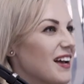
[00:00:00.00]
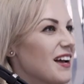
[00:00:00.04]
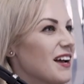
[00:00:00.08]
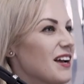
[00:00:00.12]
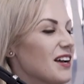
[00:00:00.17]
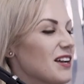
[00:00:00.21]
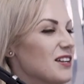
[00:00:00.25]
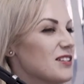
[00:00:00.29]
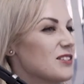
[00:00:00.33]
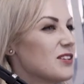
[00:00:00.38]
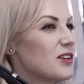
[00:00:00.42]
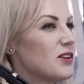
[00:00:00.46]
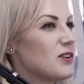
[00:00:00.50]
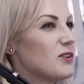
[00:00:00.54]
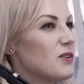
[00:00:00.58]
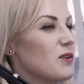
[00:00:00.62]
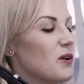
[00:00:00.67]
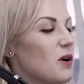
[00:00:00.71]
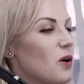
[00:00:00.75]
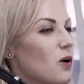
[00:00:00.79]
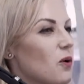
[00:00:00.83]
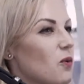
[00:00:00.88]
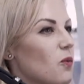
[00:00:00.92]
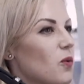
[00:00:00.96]
So
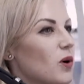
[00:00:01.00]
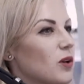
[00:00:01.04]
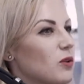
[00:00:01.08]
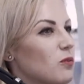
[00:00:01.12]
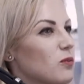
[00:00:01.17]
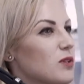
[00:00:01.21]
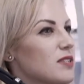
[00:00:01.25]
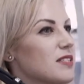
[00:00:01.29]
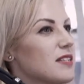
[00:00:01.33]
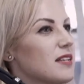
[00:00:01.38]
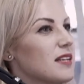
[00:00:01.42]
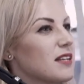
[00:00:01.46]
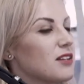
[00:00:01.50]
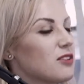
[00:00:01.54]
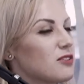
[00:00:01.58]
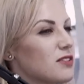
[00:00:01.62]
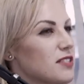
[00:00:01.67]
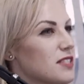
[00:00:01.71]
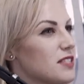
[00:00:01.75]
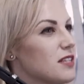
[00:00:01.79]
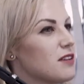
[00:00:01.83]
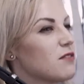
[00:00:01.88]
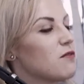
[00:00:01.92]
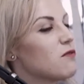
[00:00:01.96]
what was
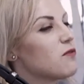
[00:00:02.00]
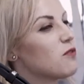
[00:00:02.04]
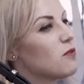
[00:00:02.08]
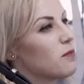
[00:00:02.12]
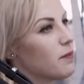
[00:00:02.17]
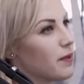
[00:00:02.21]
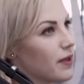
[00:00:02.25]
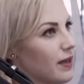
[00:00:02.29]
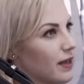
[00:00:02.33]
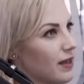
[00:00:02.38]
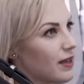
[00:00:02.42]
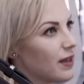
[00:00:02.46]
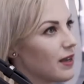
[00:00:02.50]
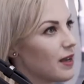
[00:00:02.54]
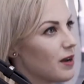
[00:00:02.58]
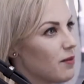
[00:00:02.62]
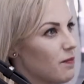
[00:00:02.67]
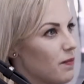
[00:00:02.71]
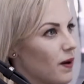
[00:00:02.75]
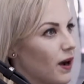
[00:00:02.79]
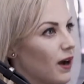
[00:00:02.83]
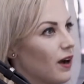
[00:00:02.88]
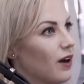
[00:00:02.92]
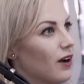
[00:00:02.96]
interesting for me
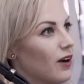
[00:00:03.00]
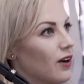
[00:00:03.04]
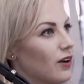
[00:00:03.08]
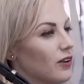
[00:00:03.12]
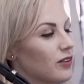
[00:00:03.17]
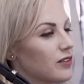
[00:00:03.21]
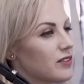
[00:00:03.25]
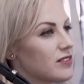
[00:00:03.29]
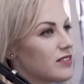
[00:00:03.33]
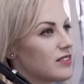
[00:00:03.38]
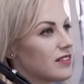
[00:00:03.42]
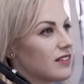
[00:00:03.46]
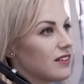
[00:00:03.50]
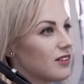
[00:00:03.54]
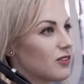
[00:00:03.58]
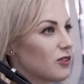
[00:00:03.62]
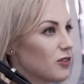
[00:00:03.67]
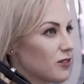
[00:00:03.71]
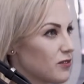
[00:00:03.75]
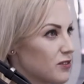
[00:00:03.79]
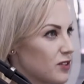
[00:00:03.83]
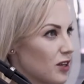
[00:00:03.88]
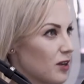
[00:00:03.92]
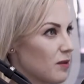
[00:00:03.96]
about
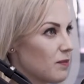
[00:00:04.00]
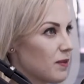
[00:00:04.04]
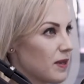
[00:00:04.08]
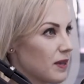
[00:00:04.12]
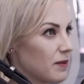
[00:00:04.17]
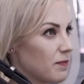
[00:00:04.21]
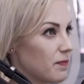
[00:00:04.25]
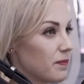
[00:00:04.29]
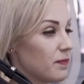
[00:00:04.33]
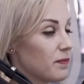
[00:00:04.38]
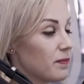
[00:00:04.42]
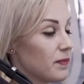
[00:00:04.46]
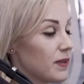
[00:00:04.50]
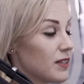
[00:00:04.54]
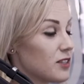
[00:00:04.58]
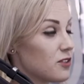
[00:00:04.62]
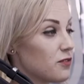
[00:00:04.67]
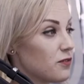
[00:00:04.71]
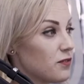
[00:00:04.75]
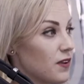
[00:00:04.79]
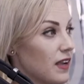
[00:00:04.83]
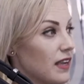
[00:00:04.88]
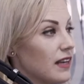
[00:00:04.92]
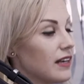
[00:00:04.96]
Graftobian, it's
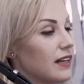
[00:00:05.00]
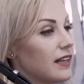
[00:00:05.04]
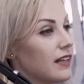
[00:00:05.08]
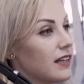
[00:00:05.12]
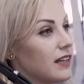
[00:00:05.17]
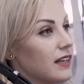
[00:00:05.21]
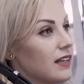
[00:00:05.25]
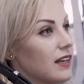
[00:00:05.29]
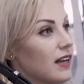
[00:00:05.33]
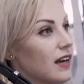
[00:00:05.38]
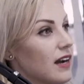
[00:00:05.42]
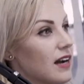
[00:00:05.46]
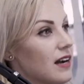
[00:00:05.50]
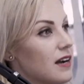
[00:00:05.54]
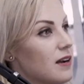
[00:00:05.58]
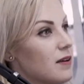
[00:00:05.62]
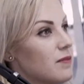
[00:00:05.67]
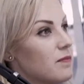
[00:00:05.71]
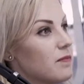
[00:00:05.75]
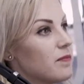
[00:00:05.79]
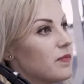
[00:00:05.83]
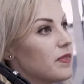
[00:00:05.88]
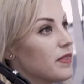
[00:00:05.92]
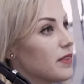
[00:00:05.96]
fairly
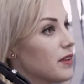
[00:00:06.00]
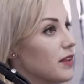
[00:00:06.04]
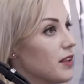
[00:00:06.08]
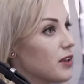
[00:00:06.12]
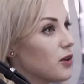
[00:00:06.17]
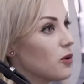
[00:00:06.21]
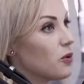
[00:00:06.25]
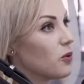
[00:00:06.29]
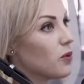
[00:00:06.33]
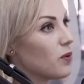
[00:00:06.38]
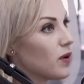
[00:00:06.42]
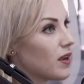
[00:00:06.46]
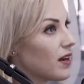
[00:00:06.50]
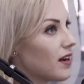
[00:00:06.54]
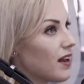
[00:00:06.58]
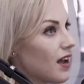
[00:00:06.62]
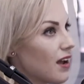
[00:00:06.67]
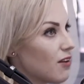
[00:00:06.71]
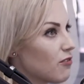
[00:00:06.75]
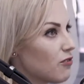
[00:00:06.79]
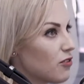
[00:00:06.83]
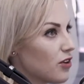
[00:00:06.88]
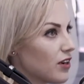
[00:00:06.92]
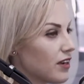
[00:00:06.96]
new in
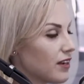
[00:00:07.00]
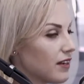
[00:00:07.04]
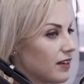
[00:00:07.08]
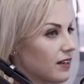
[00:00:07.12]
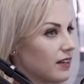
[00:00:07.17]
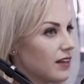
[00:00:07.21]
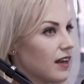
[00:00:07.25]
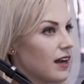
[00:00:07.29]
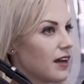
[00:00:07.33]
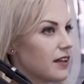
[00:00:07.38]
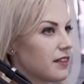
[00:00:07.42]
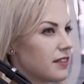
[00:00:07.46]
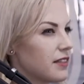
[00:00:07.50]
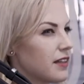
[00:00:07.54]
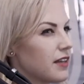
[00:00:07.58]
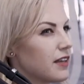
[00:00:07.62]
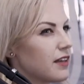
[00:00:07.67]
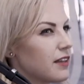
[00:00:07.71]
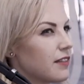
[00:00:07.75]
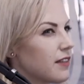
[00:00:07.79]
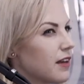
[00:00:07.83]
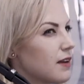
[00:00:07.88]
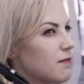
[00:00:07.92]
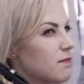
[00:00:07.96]
Africa. I
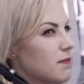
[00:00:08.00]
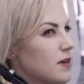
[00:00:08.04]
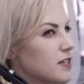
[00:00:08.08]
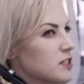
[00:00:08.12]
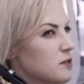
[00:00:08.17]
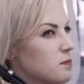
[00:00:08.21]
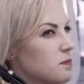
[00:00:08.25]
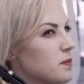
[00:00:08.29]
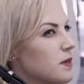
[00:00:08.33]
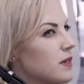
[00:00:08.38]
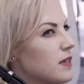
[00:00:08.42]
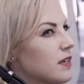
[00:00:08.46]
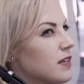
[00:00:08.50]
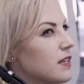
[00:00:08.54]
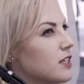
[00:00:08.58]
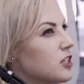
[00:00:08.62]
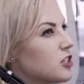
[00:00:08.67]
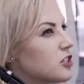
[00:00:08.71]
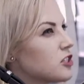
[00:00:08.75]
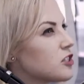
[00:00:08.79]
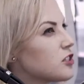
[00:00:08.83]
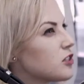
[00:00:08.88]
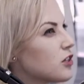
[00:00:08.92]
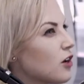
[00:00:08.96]
think they must be
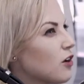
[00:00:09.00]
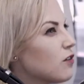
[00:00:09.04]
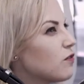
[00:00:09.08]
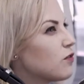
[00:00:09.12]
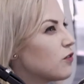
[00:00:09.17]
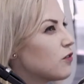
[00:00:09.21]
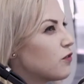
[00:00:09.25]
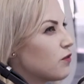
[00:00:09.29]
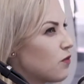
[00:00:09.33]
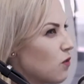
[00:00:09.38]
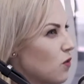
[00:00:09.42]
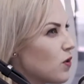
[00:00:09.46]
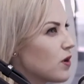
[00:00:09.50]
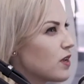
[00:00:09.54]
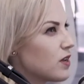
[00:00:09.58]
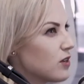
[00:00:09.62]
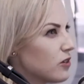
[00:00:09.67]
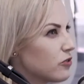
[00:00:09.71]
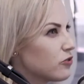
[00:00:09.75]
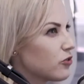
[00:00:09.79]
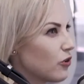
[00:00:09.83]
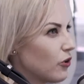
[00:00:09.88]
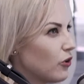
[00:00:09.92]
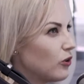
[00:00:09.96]
just over 4
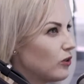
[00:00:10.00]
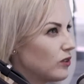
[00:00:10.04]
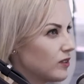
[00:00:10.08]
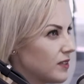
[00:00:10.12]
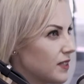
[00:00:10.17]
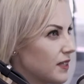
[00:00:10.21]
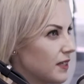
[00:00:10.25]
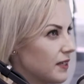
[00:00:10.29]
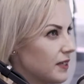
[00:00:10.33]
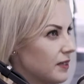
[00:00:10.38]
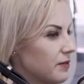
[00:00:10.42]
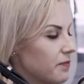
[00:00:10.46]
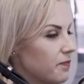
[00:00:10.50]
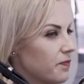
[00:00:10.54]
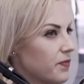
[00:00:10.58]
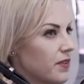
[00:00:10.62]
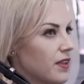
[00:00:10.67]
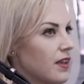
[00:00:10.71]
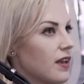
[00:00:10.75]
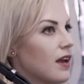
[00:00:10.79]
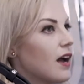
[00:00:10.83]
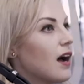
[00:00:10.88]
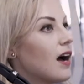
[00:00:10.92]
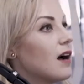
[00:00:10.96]
years old here,
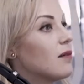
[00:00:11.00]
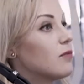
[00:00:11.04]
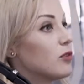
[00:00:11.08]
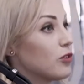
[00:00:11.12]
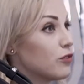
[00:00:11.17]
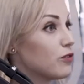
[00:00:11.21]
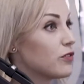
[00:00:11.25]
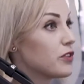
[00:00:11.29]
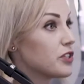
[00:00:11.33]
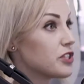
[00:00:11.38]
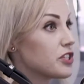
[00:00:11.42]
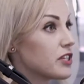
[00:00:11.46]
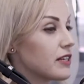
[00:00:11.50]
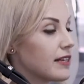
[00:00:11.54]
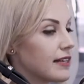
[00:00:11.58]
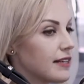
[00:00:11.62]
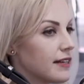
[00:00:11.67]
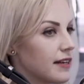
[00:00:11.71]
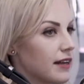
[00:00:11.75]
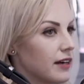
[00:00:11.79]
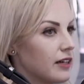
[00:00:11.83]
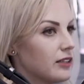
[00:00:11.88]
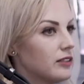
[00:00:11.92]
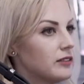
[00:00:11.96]
officially
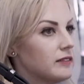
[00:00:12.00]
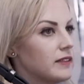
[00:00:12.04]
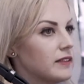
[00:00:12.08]
now.